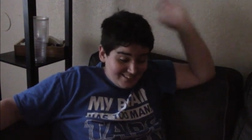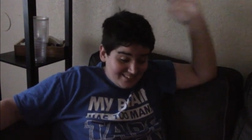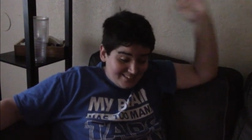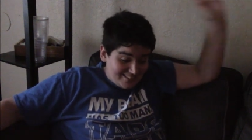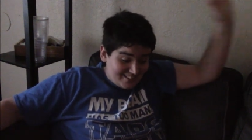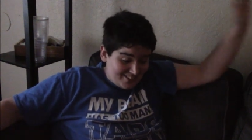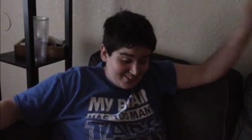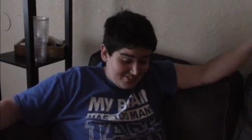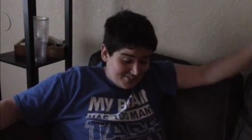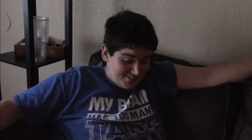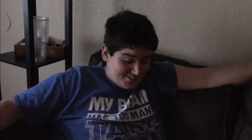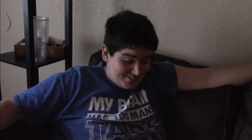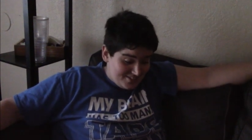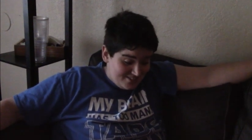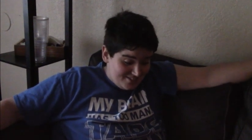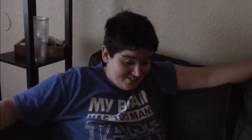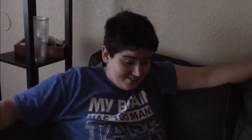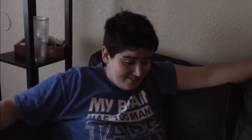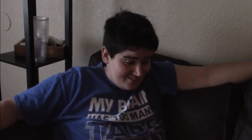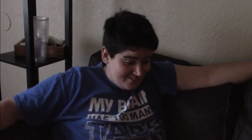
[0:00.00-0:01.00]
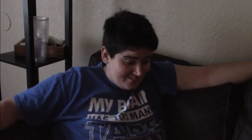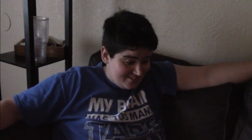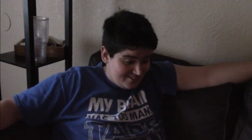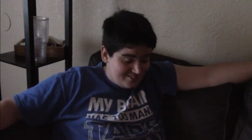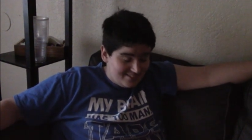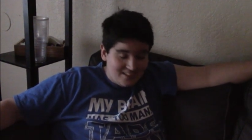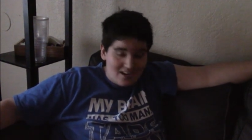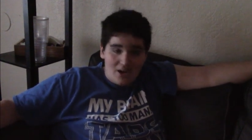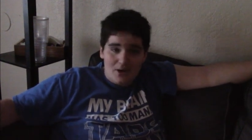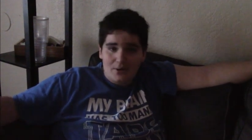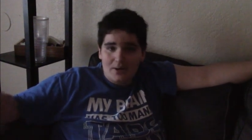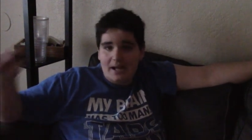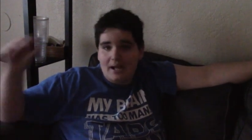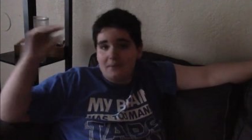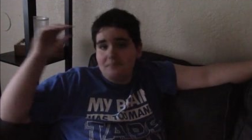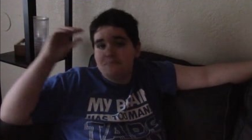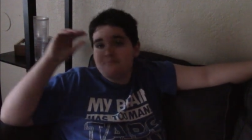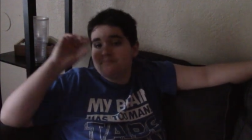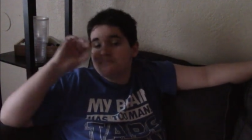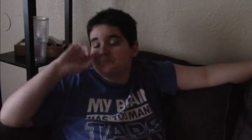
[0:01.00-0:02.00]
Not good.
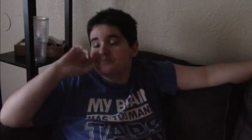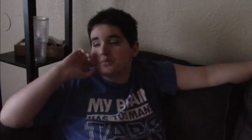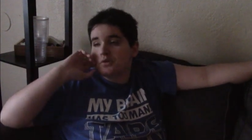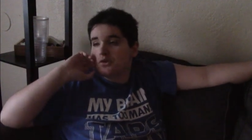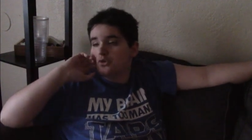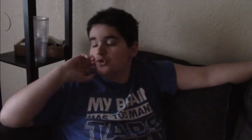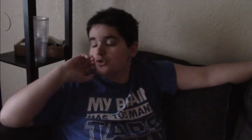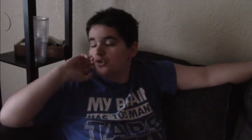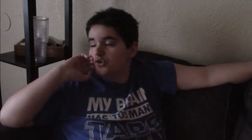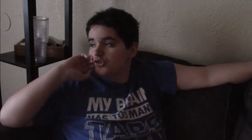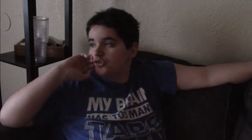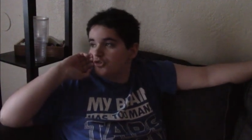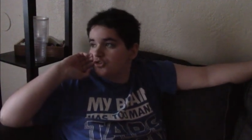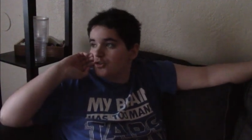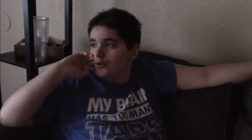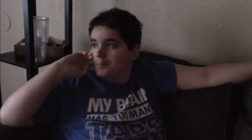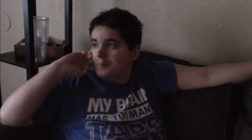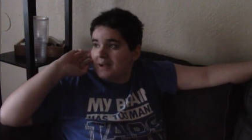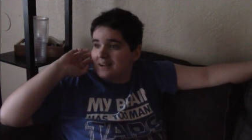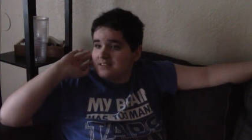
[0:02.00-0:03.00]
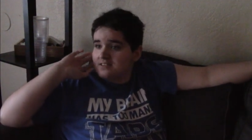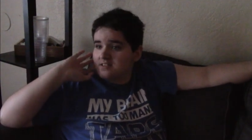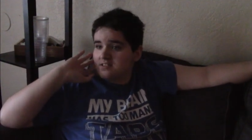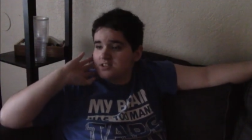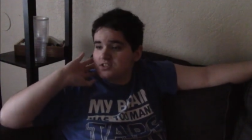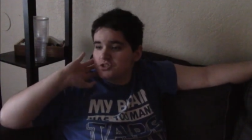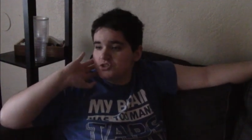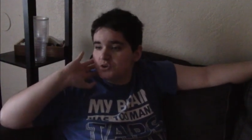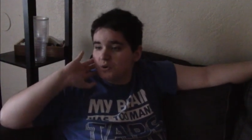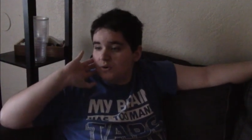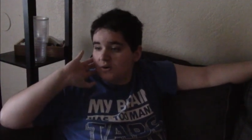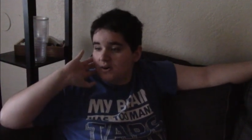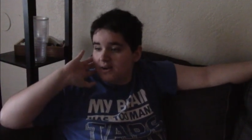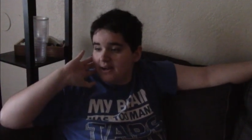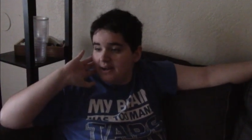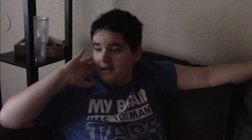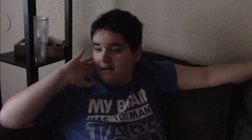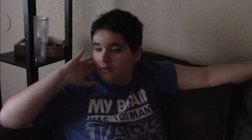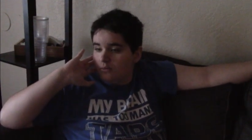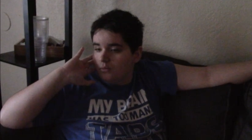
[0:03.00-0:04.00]
Okay, so back to the
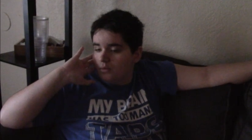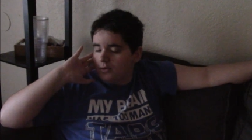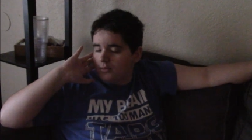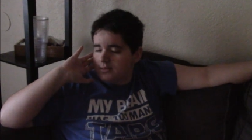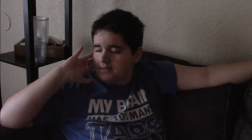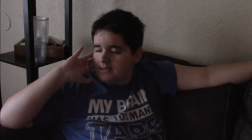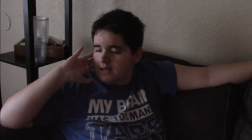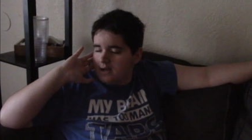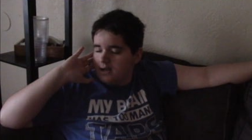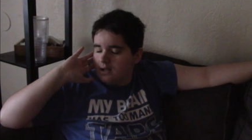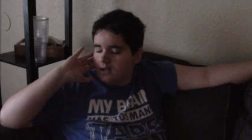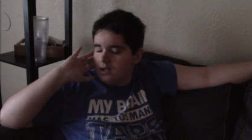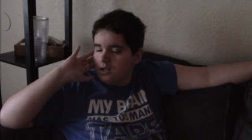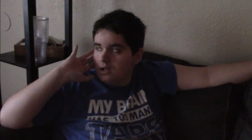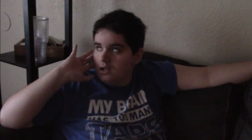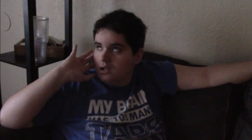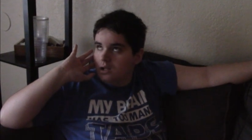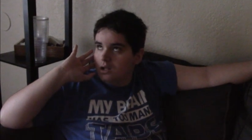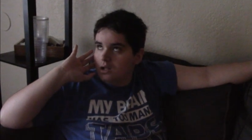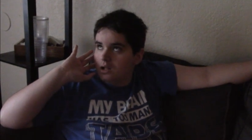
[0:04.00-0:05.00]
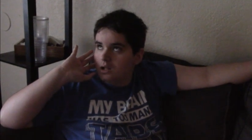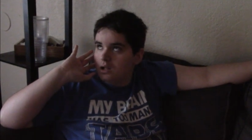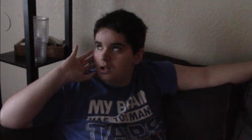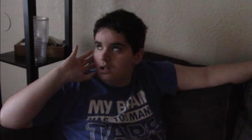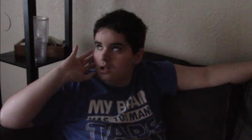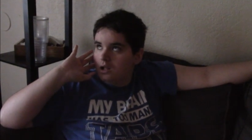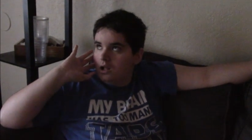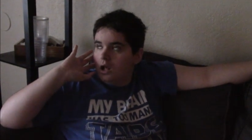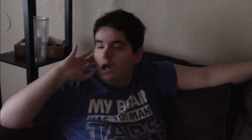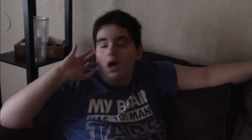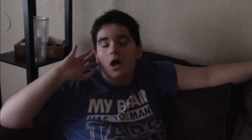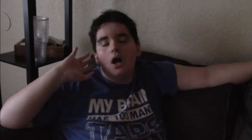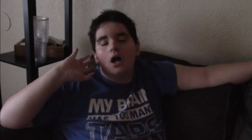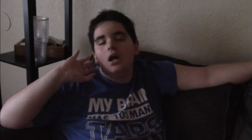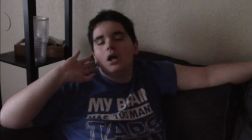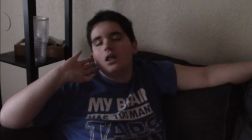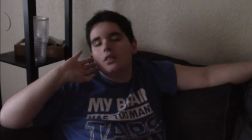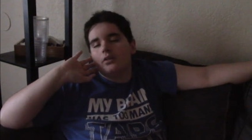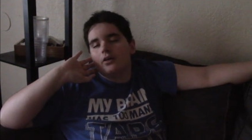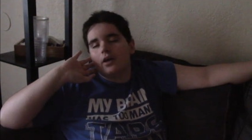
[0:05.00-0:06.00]
story. Where was I? Oh
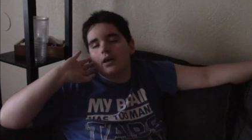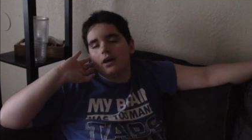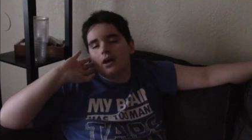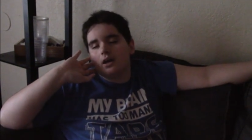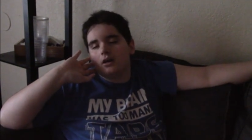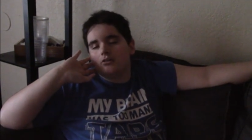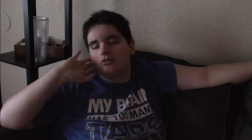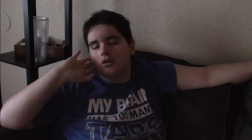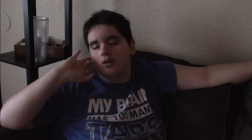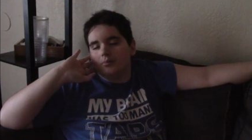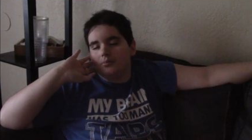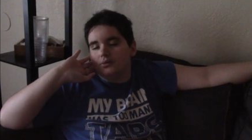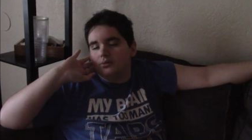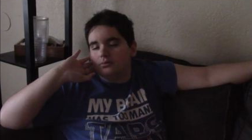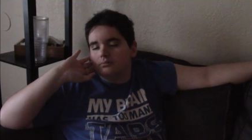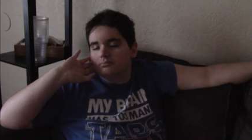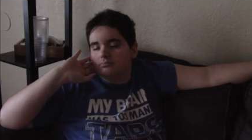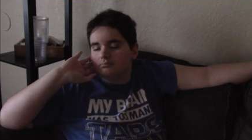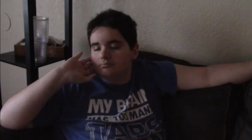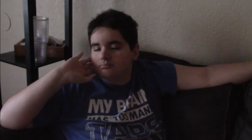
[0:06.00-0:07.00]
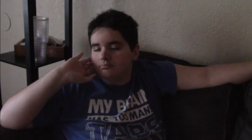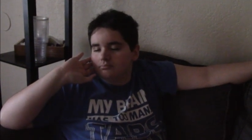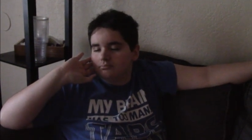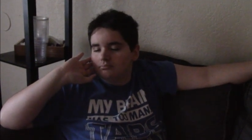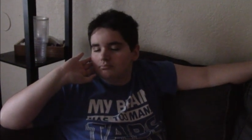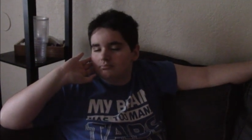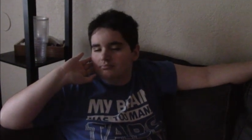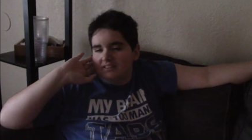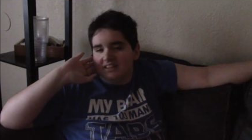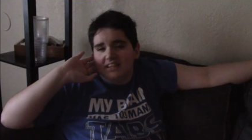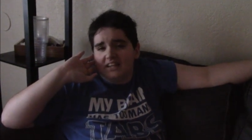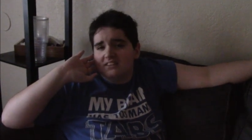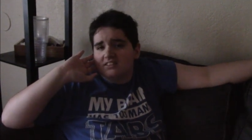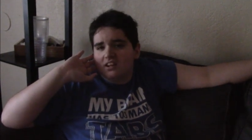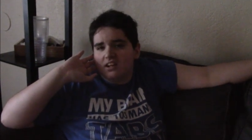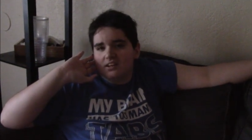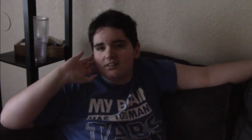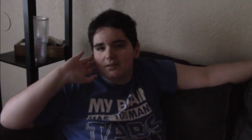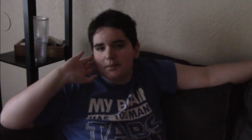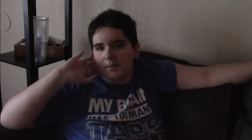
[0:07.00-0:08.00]
yeah, the kid got in trouble. And that's
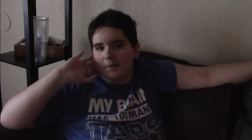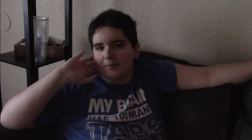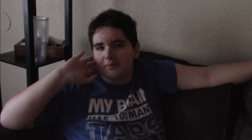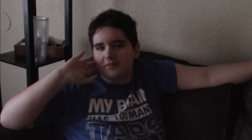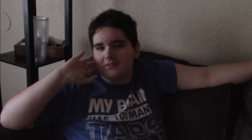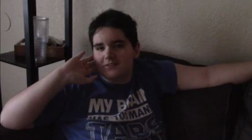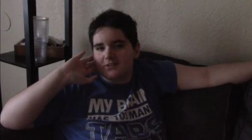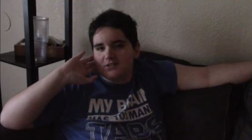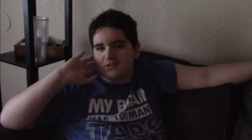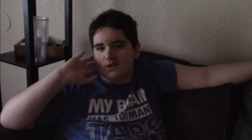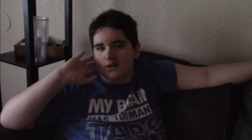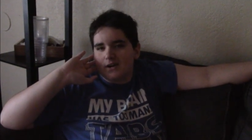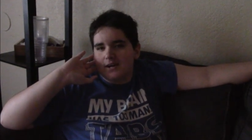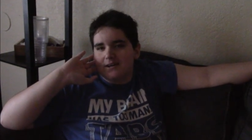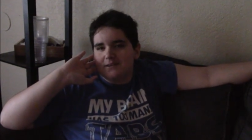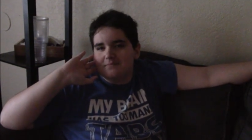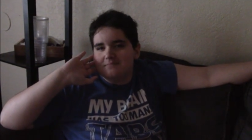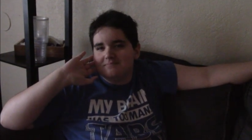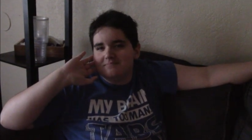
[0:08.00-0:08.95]
all I remember first grade.